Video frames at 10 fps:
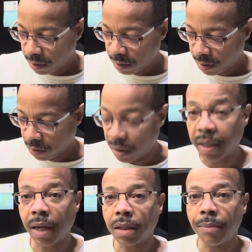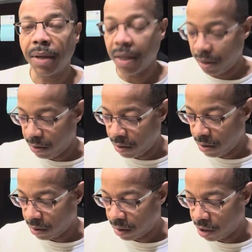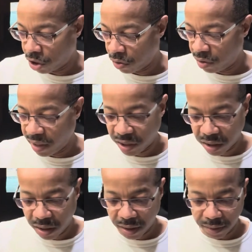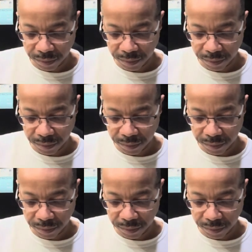So get out that bed, you all. Get your day started.